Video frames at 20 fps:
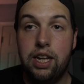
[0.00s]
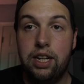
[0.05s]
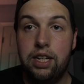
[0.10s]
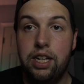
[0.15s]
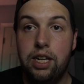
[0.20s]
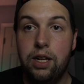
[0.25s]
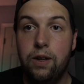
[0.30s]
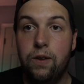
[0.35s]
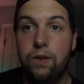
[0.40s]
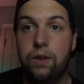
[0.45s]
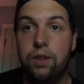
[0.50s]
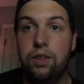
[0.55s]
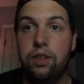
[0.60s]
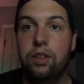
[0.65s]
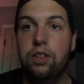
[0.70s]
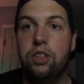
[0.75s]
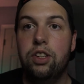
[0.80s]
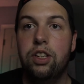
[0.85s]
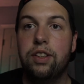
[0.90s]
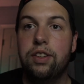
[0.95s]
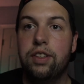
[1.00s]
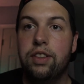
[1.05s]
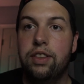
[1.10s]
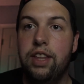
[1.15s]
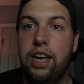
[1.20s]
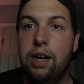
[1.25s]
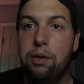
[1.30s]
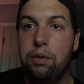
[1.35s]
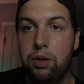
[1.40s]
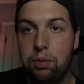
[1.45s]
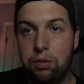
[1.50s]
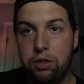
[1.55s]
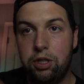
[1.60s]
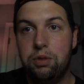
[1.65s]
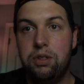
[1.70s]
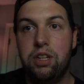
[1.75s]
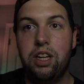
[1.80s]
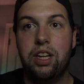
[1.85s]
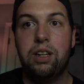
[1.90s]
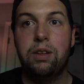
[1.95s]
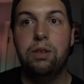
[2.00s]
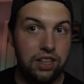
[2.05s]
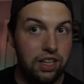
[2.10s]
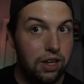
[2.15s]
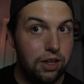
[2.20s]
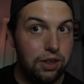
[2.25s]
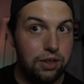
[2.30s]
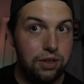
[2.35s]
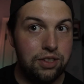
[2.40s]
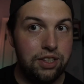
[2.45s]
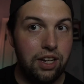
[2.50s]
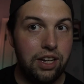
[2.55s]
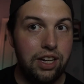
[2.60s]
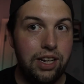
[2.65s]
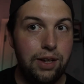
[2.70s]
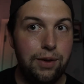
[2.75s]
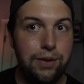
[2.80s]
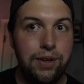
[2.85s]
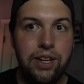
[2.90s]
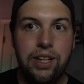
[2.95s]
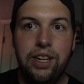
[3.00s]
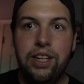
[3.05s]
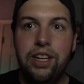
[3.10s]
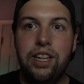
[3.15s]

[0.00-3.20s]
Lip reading: down, so just that way when you take the other side out,